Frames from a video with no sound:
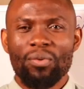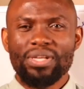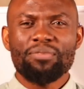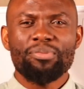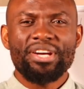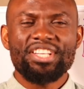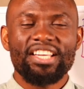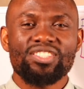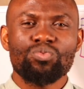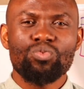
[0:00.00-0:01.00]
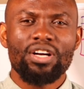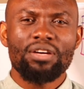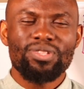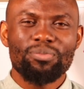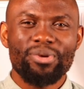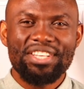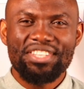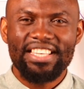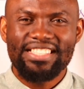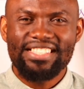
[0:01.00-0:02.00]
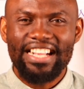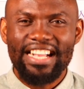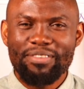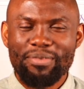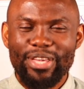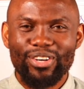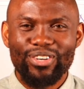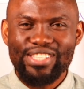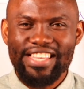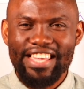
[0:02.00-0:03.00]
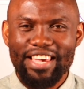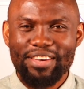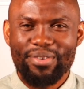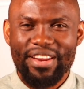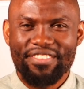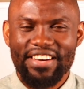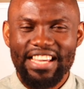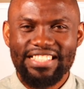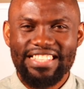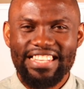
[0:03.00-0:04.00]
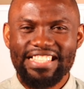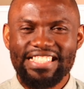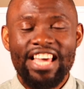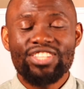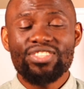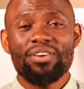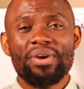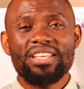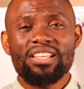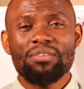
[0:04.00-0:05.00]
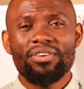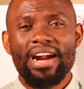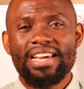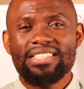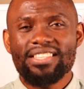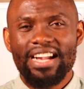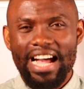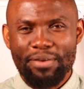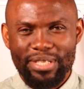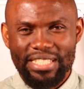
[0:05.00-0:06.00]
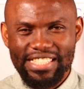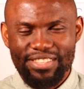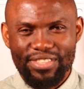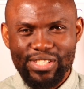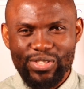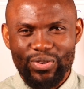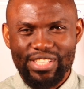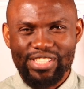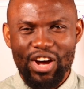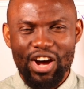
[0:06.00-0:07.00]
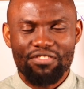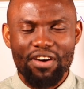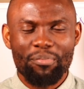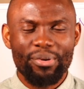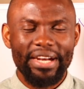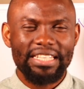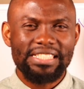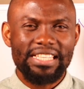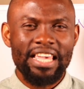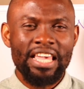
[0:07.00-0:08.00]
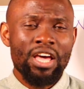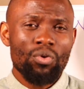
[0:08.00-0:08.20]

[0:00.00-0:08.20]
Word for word: What's up, Brain Shakers? Welcome to the Brain Shakers Academy. Your host here, Brave Alice Today, we are summarizing hypertensive disorders of pregnancy.